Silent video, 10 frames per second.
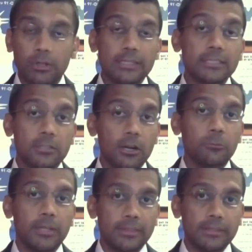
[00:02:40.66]
well, let's start
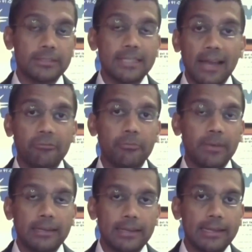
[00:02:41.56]
with the staff
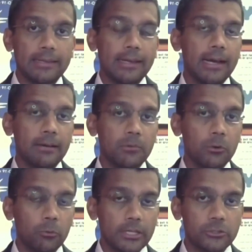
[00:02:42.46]
mandate, um,
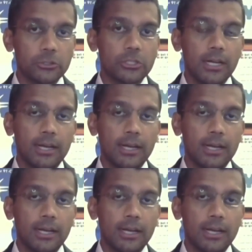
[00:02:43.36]
which